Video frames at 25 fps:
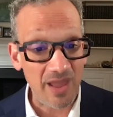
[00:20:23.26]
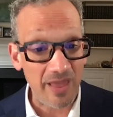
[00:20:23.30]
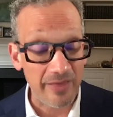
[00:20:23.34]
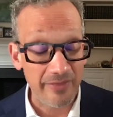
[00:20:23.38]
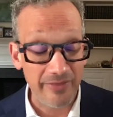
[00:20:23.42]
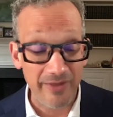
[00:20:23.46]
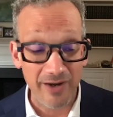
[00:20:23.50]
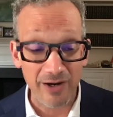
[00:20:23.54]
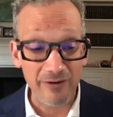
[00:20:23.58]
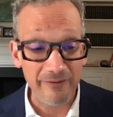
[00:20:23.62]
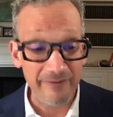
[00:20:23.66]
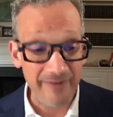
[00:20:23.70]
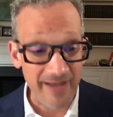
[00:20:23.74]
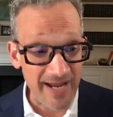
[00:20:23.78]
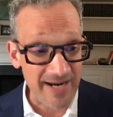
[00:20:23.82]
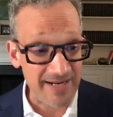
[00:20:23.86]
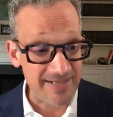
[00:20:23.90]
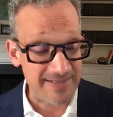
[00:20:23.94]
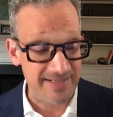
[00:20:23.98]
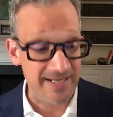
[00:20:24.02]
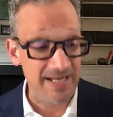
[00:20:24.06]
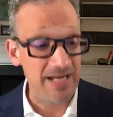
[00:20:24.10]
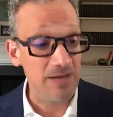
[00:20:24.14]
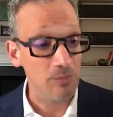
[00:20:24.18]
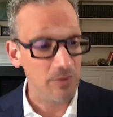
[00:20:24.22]
their
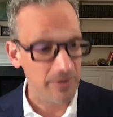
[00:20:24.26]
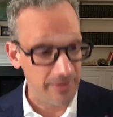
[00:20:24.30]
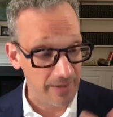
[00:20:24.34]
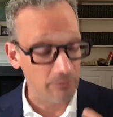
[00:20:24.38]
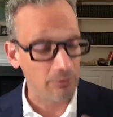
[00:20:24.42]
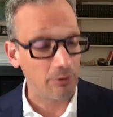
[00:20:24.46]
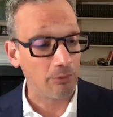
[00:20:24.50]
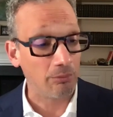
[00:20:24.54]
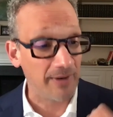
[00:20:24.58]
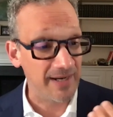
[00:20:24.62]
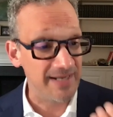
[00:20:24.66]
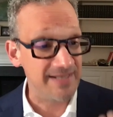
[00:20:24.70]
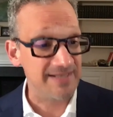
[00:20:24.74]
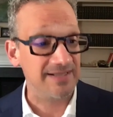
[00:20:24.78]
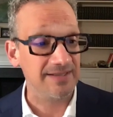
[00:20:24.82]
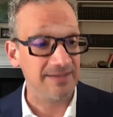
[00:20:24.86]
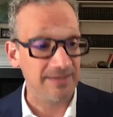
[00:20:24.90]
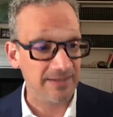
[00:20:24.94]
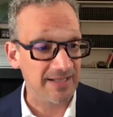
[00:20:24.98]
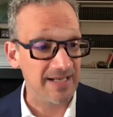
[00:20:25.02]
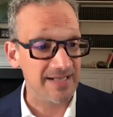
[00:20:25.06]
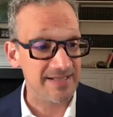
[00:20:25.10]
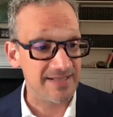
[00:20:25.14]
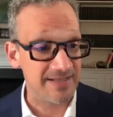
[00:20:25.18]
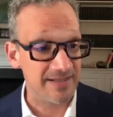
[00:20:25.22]
vaccine, when they were racing
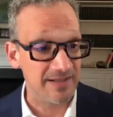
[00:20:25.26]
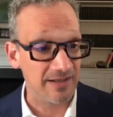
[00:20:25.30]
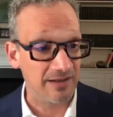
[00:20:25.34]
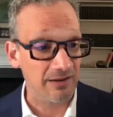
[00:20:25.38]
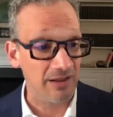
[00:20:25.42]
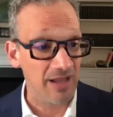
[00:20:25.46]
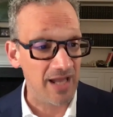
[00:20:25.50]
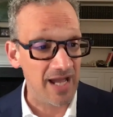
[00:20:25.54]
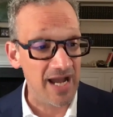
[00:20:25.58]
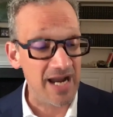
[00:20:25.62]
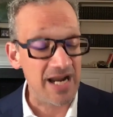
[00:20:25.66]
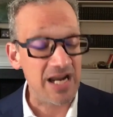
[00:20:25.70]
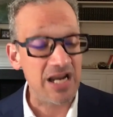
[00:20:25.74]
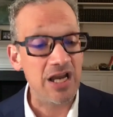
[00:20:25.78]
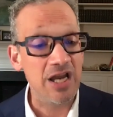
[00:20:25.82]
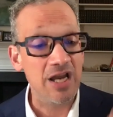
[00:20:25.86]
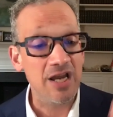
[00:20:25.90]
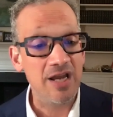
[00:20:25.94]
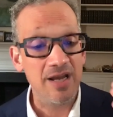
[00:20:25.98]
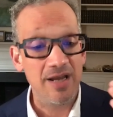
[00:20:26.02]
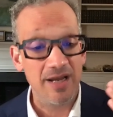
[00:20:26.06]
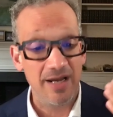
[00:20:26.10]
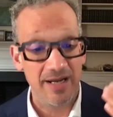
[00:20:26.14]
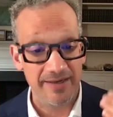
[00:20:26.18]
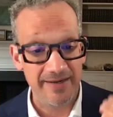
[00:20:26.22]
against the clock,
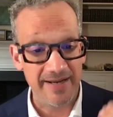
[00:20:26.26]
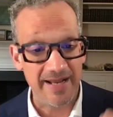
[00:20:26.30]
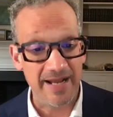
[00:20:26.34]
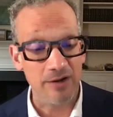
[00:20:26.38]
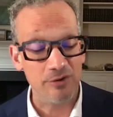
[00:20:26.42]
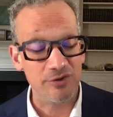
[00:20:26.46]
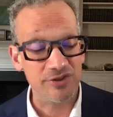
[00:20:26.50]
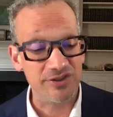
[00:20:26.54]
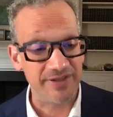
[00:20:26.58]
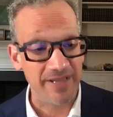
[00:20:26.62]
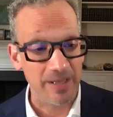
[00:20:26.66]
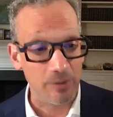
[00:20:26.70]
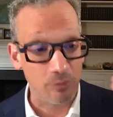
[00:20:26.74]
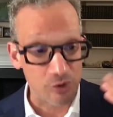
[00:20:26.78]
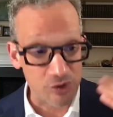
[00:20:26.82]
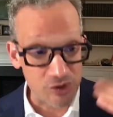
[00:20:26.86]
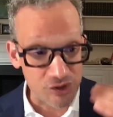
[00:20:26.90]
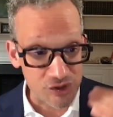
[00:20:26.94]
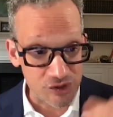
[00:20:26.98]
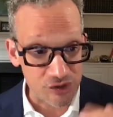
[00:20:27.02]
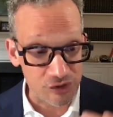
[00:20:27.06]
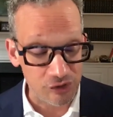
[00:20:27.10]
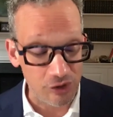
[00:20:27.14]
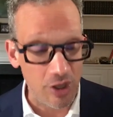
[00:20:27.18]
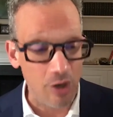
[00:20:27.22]
announced they were
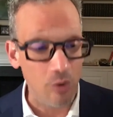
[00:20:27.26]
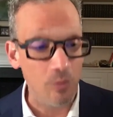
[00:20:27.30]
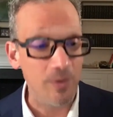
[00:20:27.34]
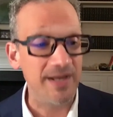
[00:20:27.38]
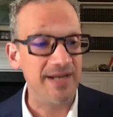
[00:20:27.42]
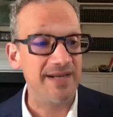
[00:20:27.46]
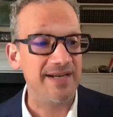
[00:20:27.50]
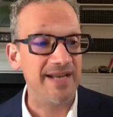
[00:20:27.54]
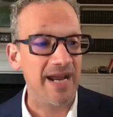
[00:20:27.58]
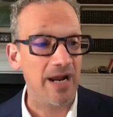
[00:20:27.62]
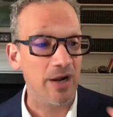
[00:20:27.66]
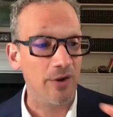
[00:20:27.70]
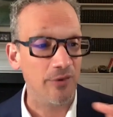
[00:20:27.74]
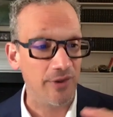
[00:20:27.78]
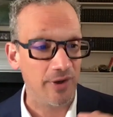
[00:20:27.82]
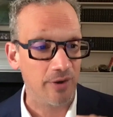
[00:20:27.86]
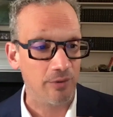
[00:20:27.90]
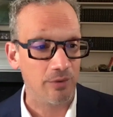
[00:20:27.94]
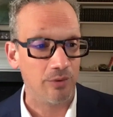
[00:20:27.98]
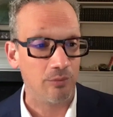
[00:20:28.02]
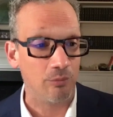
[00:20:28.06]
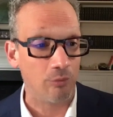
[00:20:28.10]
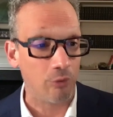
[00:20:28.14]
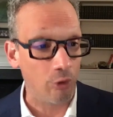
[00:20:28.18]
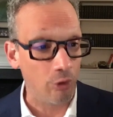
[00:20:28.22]
slowing down
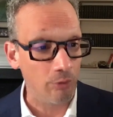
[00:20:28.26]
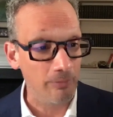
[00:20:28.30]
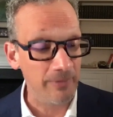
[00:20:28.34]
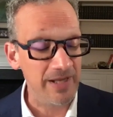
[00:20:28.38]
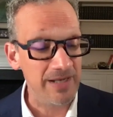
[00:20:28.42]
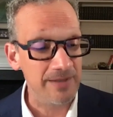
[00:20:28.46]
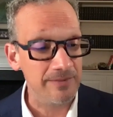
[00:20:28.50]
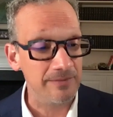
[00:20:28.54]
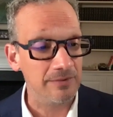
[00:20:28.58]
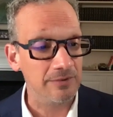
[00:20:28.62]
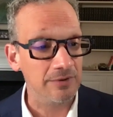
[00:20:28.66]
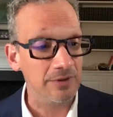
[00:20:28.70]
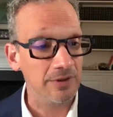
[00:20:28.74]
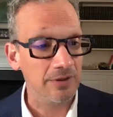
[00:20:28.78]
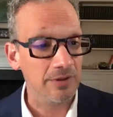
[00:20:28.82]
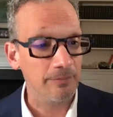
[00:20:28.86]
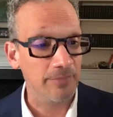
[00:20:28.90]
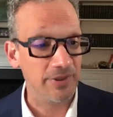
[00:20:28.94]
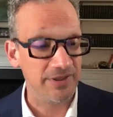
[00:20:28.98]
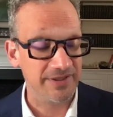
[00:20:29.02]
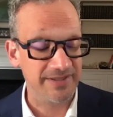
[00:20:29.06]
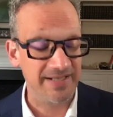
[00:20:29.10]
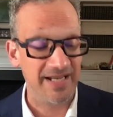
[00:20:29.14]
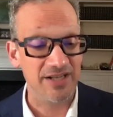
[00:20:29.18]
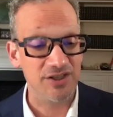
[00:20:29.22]
their enrollment,
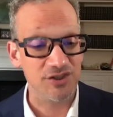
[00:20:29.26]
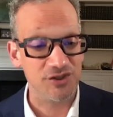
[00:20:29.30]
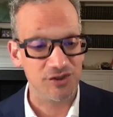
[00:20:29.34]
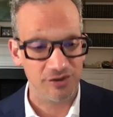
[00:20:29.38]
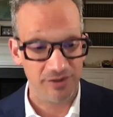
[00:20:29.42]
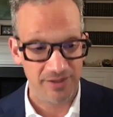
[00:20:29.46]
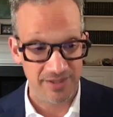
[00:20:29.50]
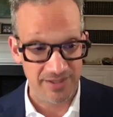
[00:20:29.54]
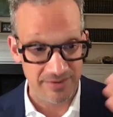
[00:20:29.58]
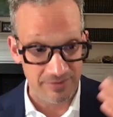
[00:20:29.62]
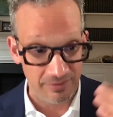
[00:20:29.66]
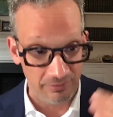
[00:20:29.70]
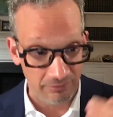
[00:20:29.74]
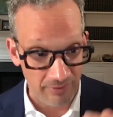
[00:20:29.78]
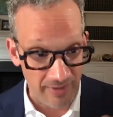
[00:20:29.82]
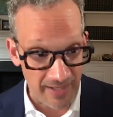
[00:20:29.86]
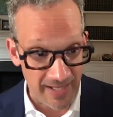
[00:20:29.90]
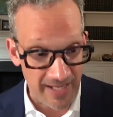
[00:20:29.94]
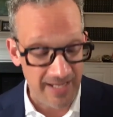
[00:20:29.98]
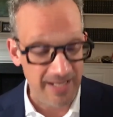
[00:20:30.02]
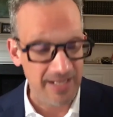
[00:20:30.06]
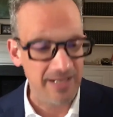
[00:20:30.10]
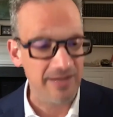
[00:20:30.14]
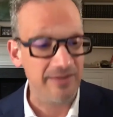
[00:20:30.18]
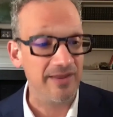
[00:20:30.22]
potentially
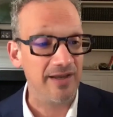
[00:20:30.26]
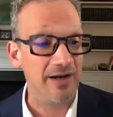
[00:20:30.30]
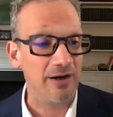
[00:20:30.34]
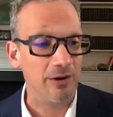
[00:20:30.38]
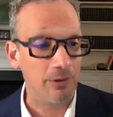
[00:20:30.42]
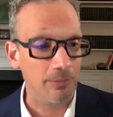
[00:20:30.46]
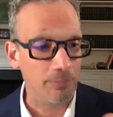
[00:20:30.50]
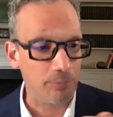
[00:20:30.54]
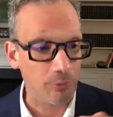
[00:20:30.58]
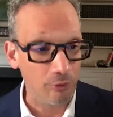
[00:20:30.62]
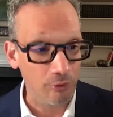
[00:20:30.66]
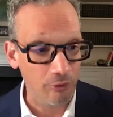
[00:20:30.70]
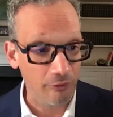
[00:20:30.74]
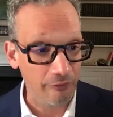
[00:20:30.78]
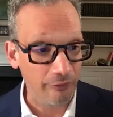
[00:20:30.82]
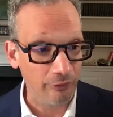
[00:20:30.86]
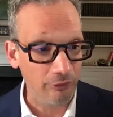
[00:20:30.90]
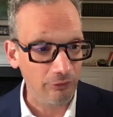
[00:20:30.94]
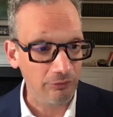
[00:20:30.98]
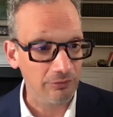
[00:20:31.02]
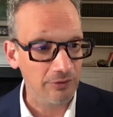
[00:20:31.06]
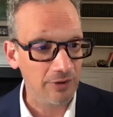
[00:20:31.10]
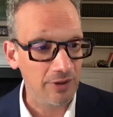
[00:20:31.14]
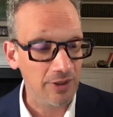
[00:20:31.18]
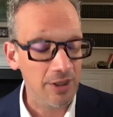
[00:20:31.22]
delaying their
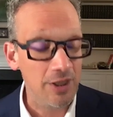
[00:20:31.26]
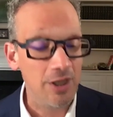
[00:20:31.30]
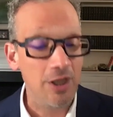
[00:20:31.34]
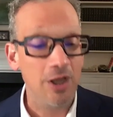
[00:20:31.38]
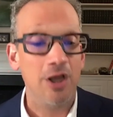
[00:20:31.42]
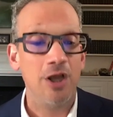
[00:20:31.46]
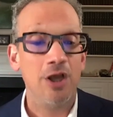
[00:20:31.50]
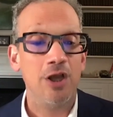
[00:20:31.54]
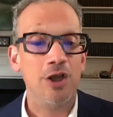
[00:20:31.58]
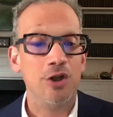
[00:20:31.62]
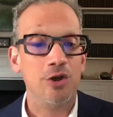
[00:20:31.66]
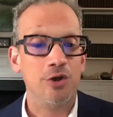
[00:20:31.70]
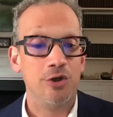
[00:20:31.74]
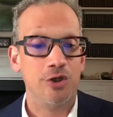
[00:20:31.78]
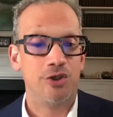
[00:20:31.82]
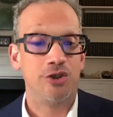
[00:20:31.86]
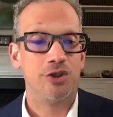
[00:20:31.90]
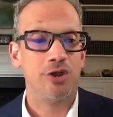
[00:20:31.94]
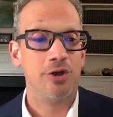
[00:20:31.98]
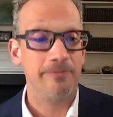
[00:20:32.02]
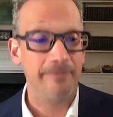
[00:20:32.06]
approval, to